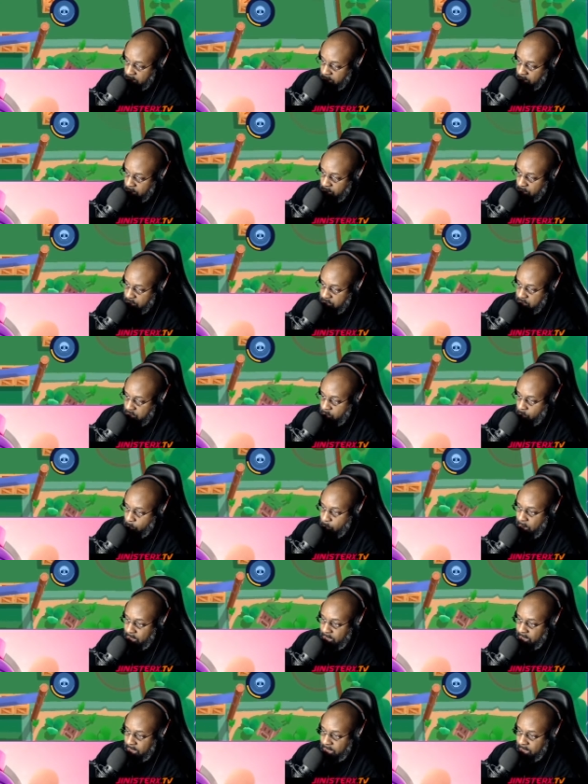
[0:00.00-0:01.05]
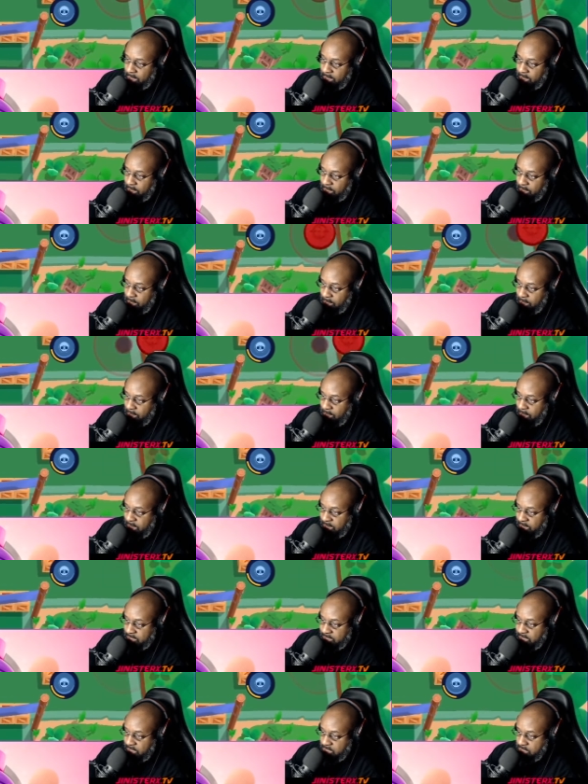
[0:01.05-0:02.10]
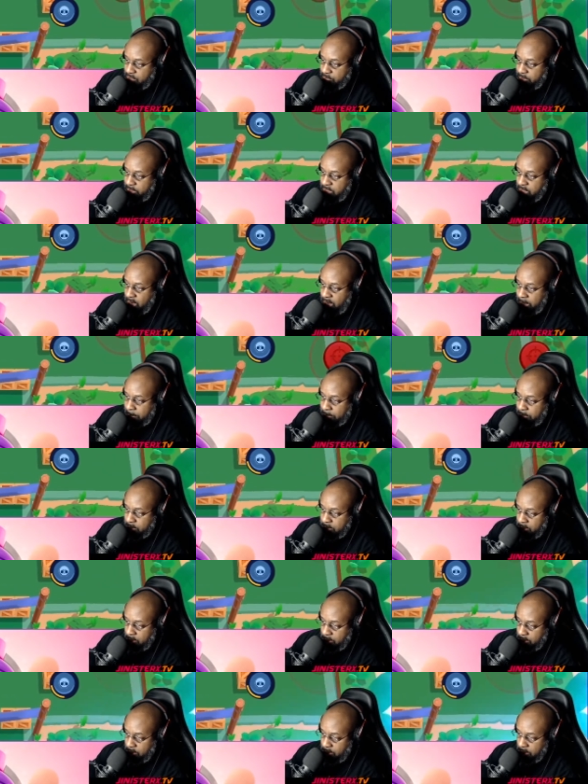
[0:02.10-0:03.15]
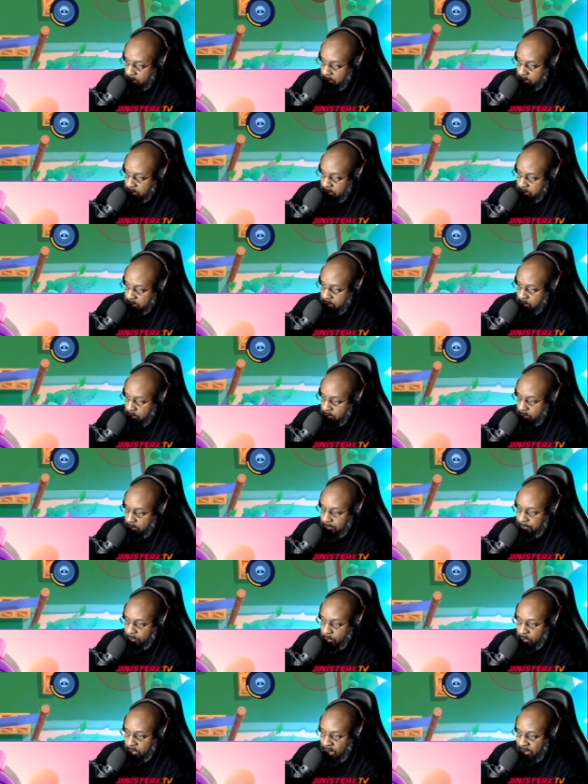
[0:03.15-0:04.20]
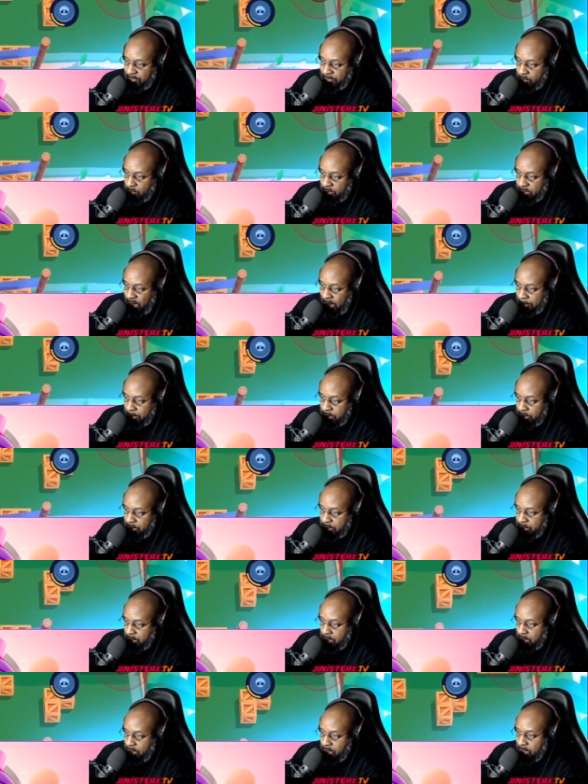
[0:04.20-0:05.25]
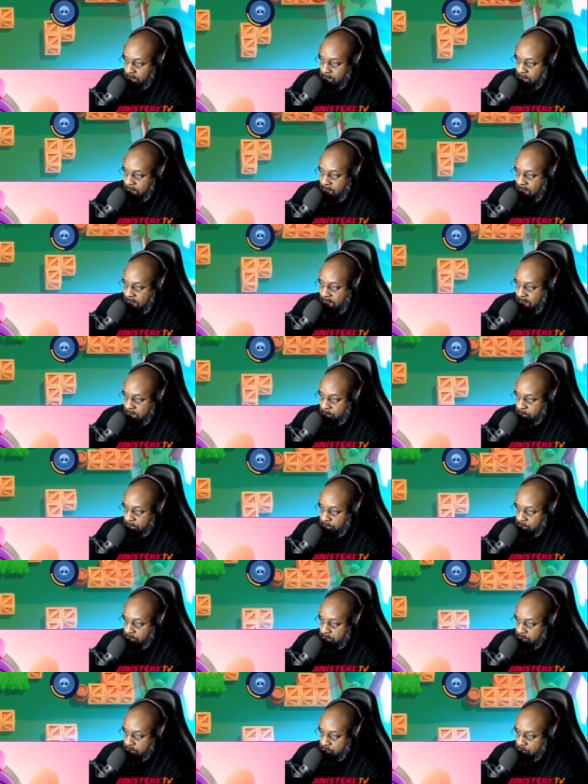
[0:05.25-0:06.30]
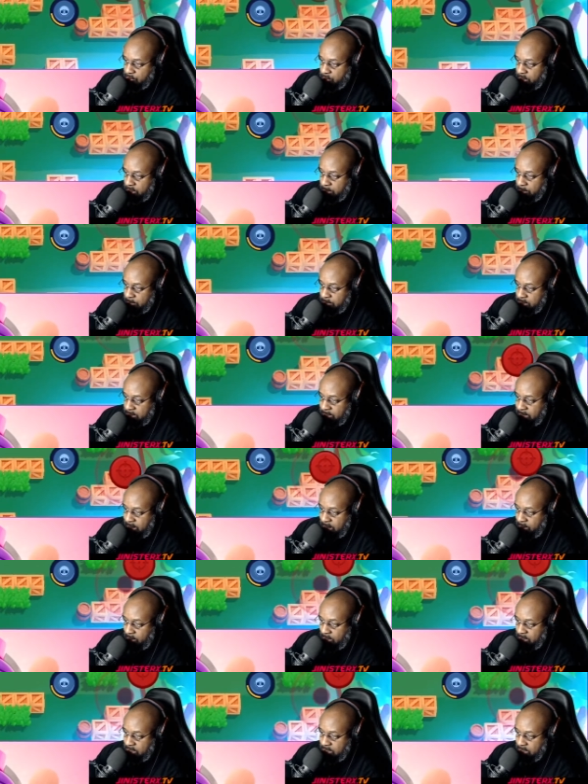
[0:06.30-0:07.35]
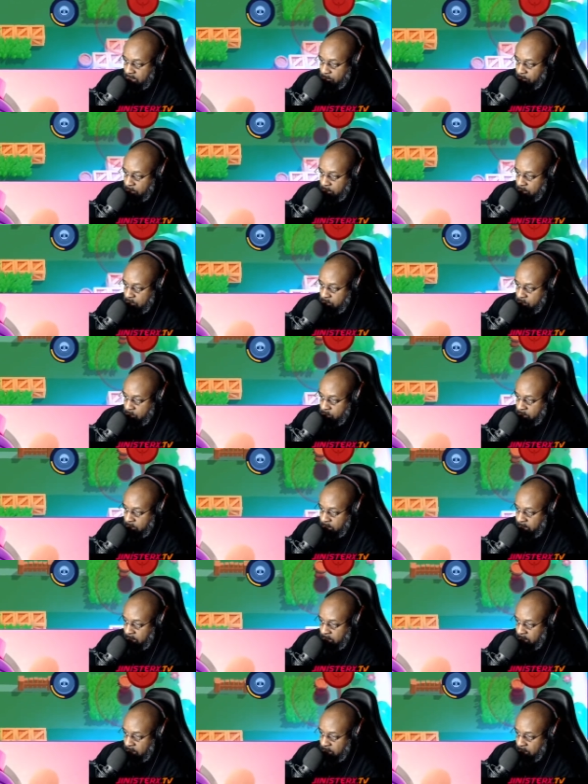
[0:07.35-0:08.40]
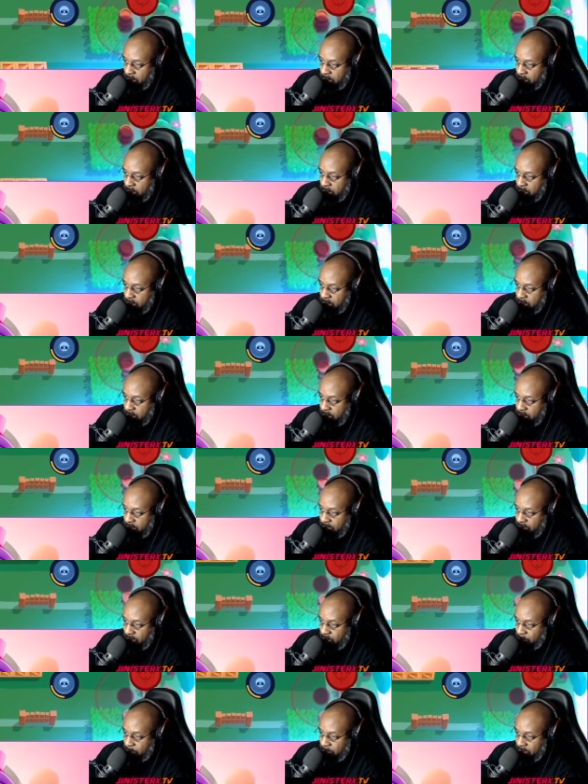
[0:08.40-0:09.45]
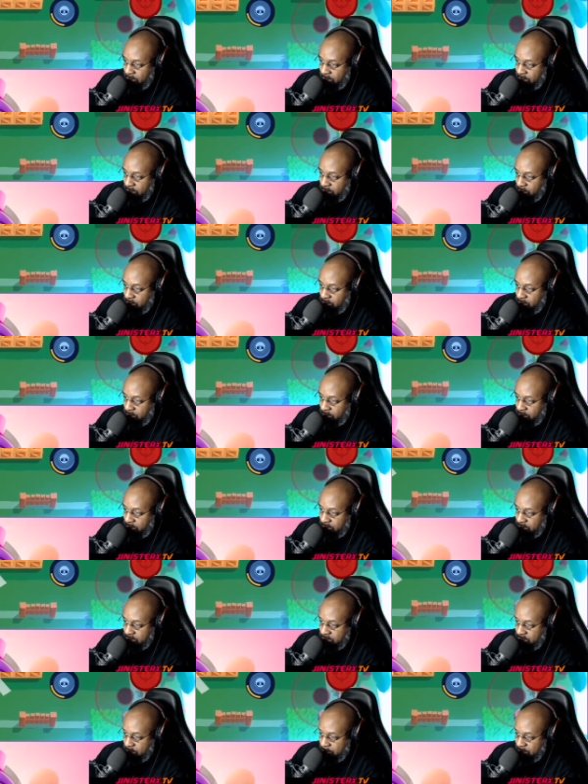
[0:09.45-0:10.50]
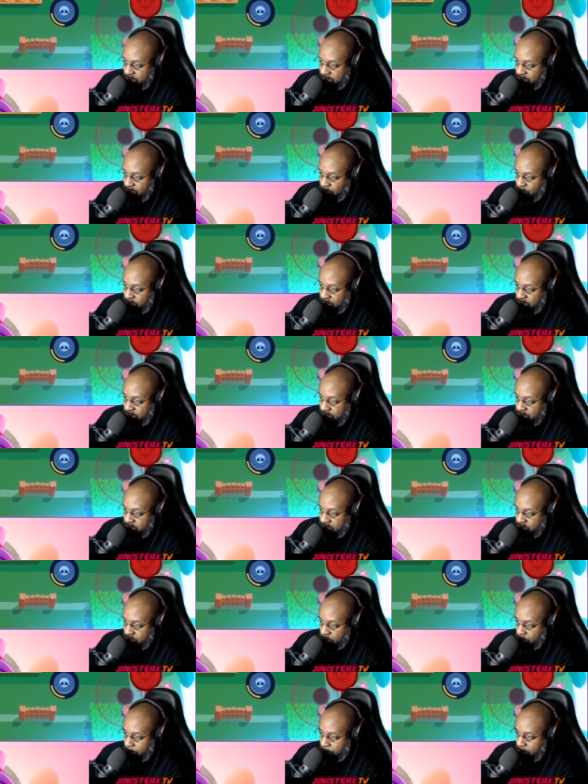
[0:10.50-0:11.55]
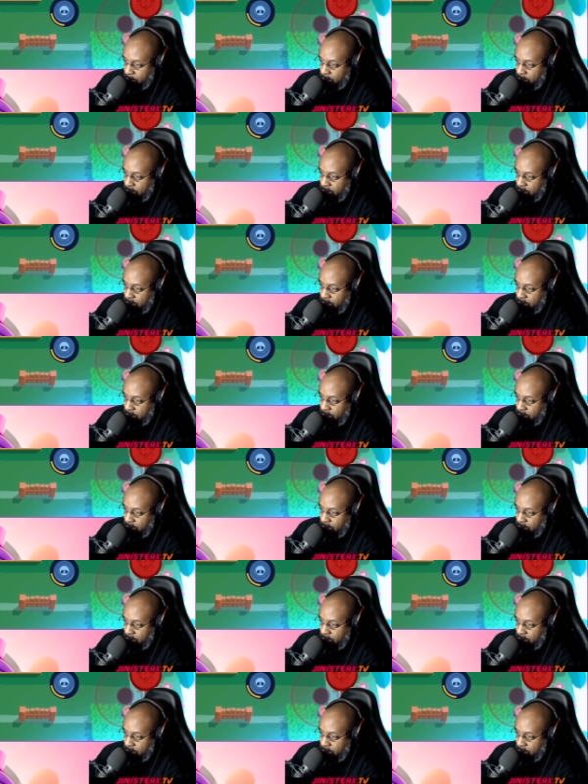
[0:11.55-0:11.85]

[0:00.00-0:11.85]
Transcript: So one hit and it ticks three times. The two, the 494 damage. And we've just destroyed them just now. Let's see if we can score again. And that'll be the... Oh, no, no. He's coming in with a super.